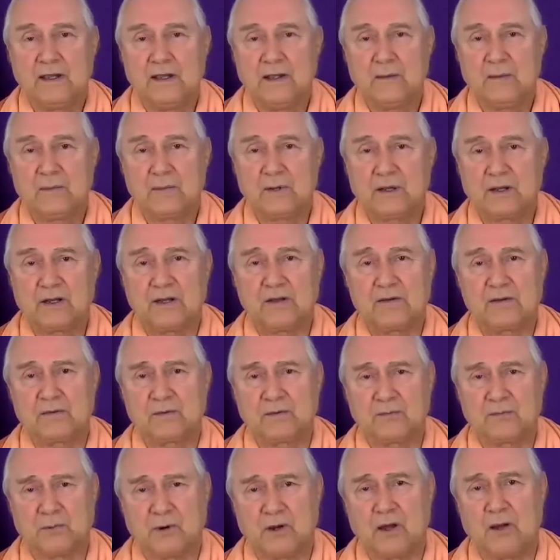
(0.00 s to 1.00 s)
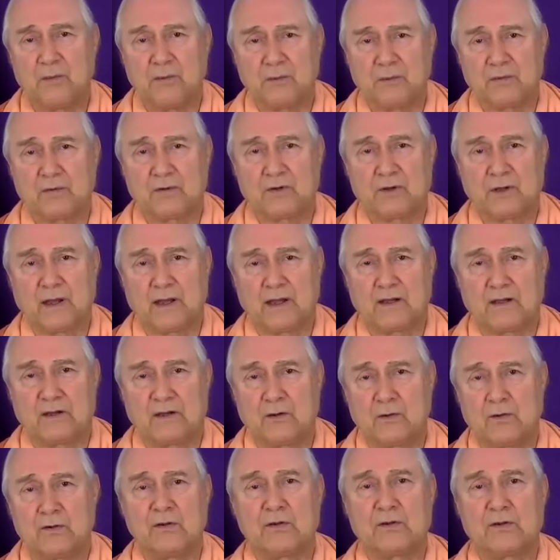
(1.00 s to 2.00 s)
because of problems like
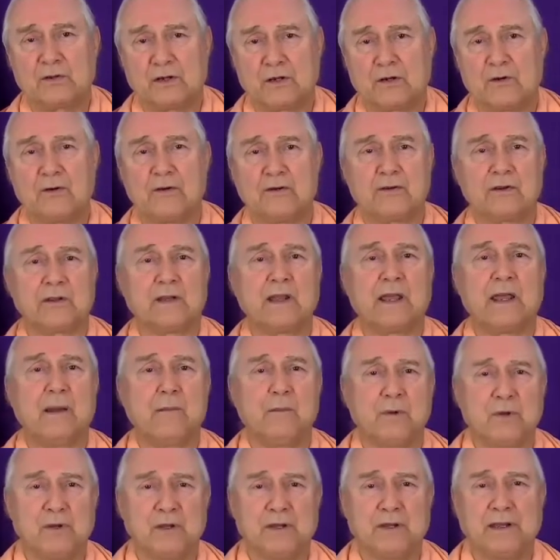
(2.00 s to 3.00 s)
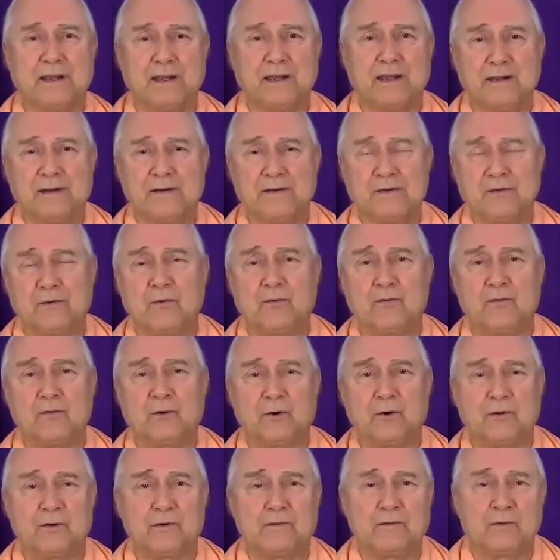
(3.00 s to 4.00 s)
Yudhishthira's gambling and so
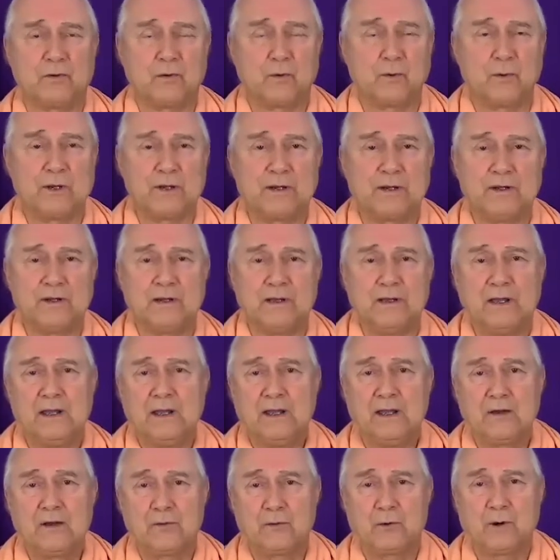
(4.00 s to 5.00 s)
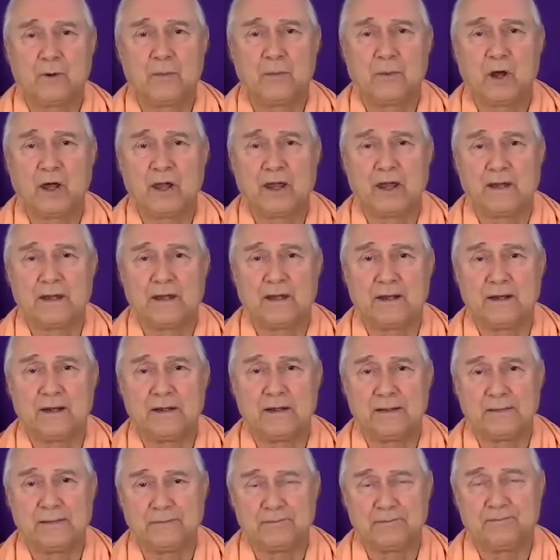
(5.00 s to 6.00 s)
forth. If you read the Ramayana
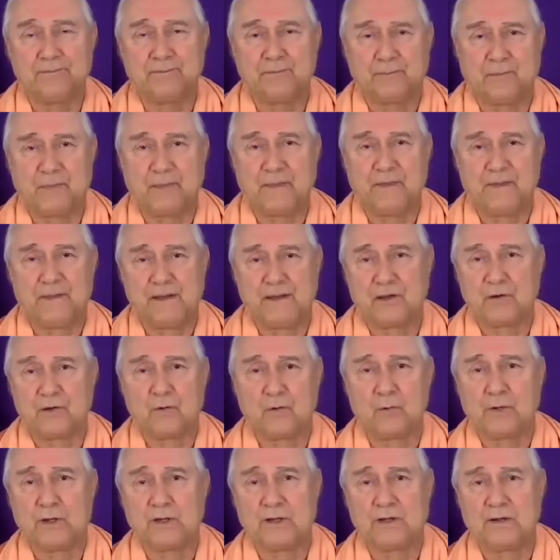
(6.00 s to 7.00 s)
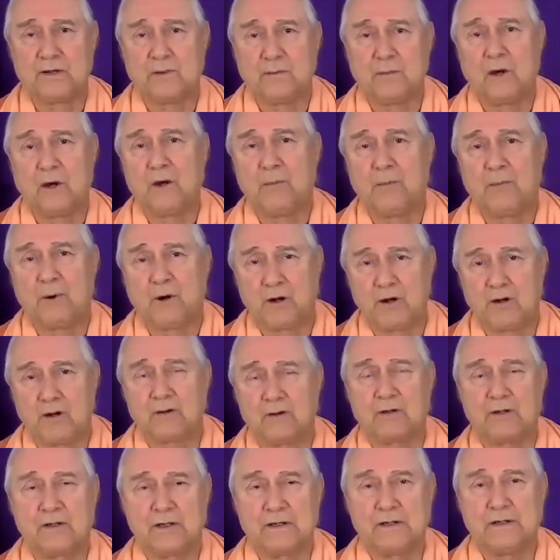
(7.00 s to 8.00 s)
and then you read the
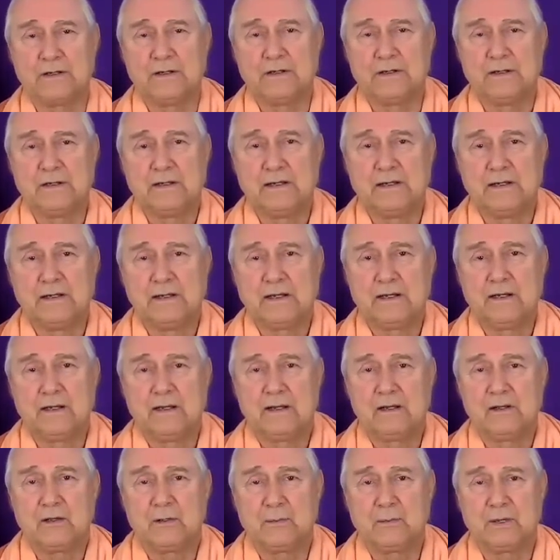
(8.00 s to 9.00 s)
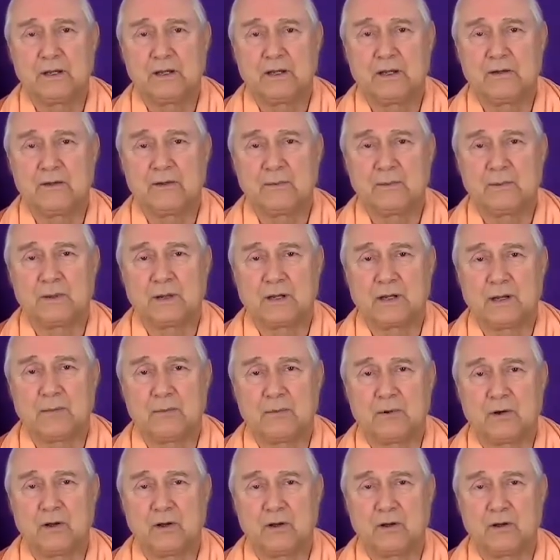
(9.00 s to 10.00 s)
Mahabharata, you begin to pick up
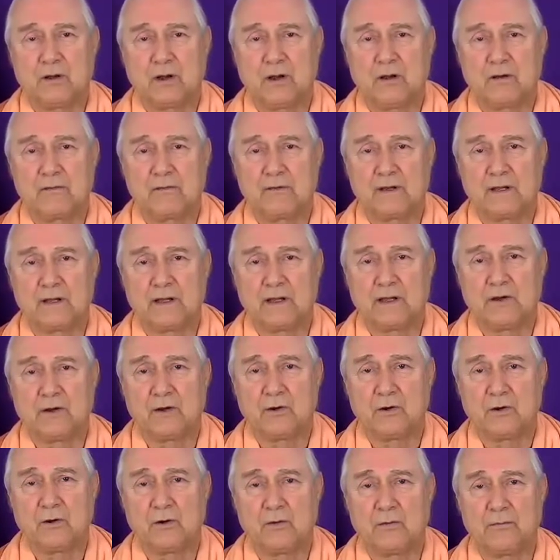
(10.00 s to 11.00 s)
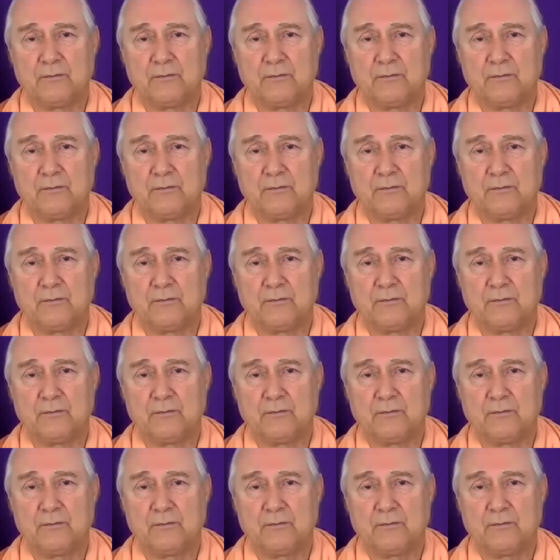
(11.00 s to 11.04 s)
on a lot of the inner